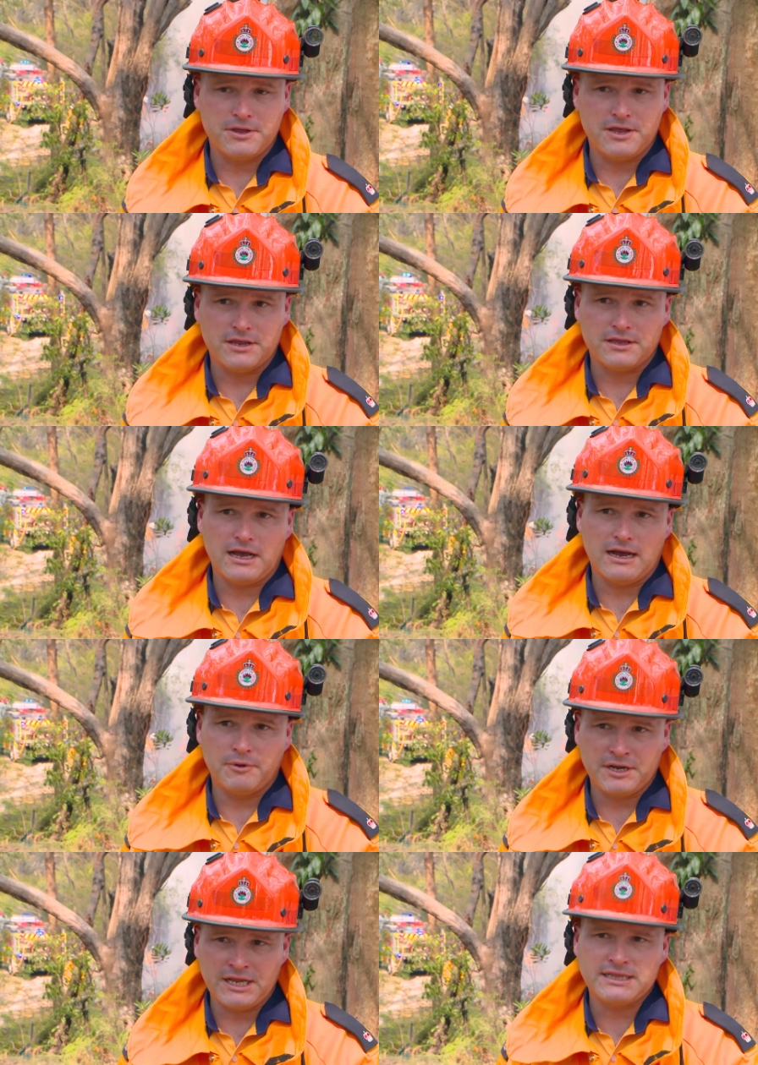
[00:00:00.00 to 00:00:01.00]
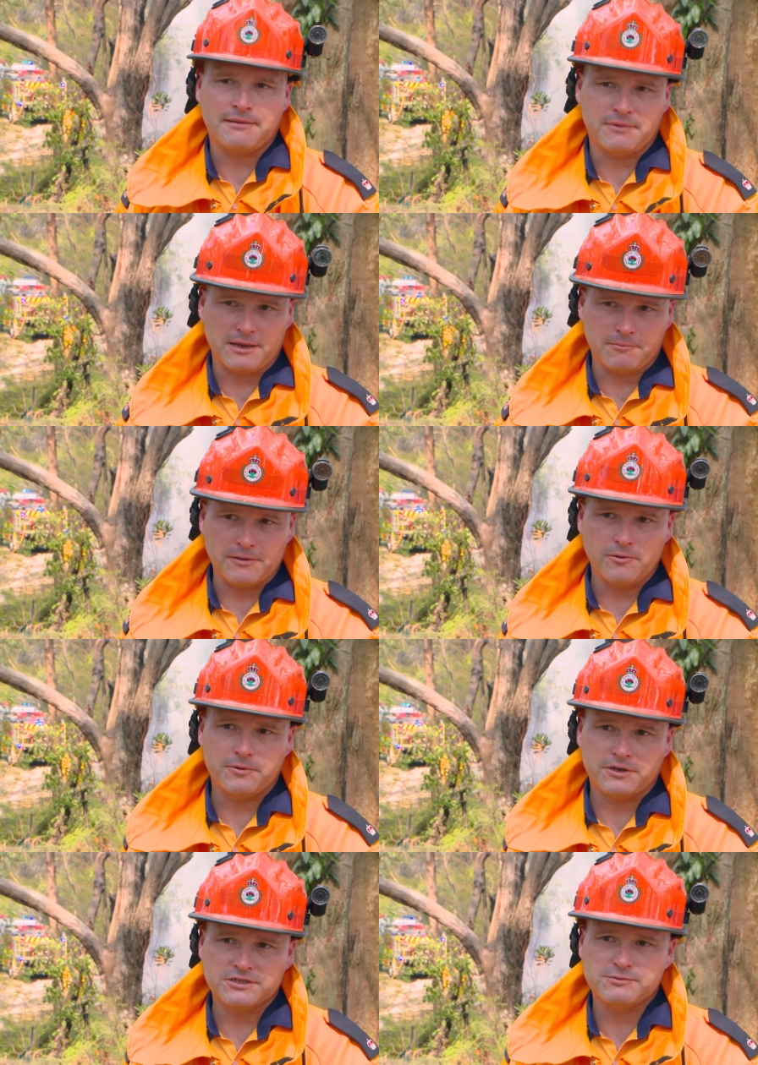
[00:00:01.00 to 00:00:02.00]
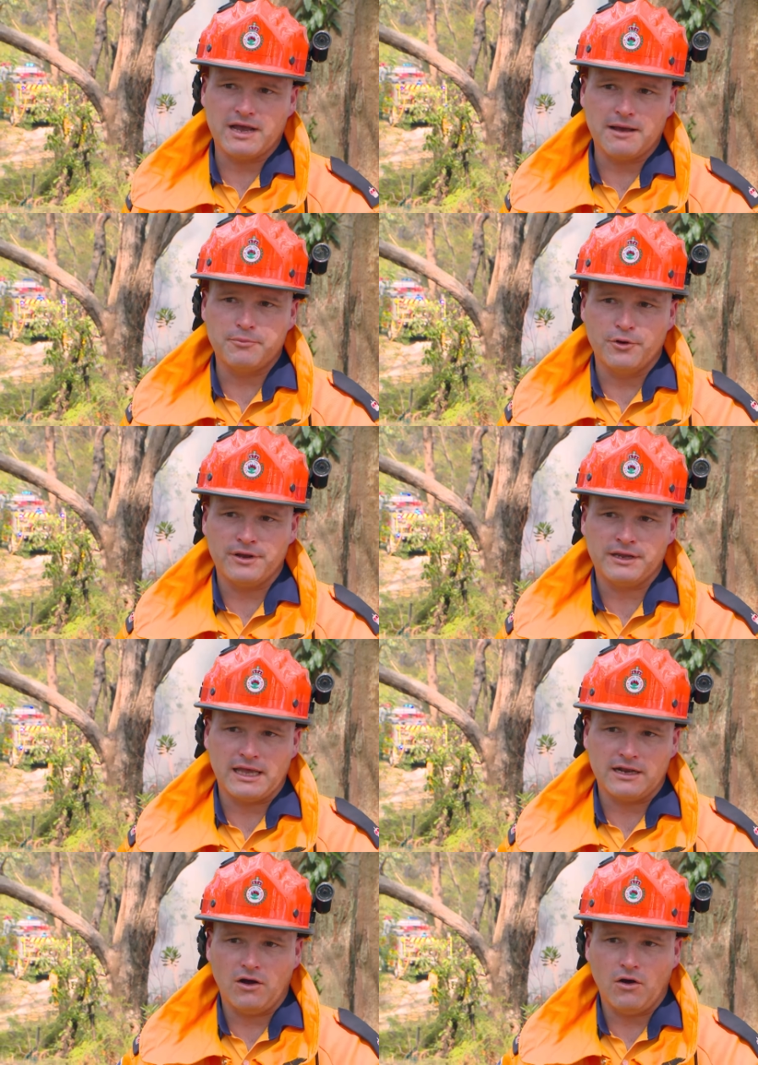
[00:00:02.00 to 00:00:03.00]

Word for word: big, uh, we need that many people because we are burning at a